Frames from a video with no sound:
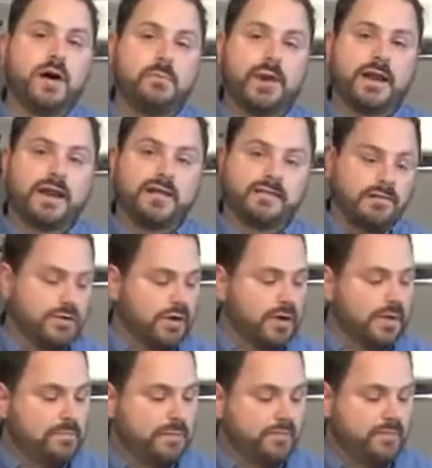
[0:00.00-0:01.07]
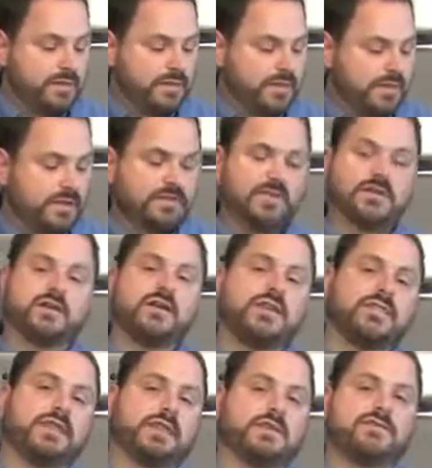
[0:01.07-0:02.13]
but there are a couple fun things in there that I
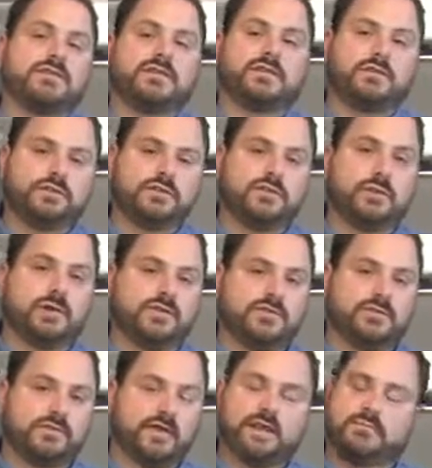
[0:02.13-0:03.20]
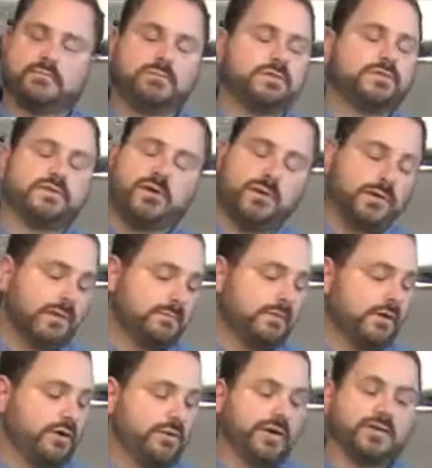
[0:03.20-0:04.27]
think give it a little twist that will totally
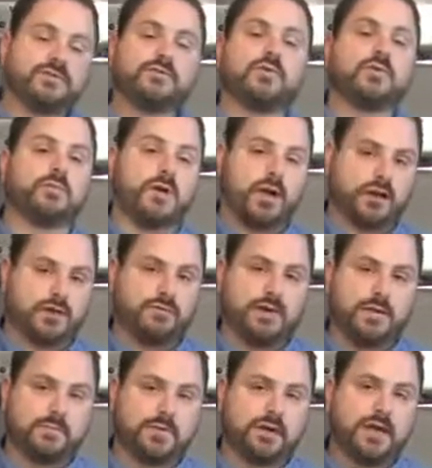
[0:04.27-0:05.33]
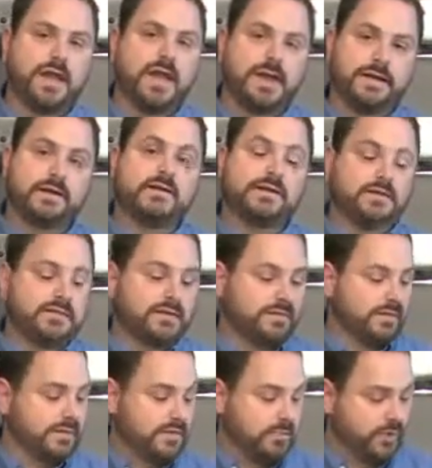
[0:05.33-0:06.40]
blow away store-bought cranberry and a little
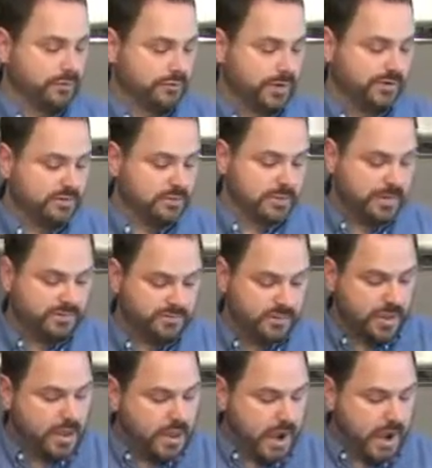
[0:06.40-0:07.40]
different than most recipes.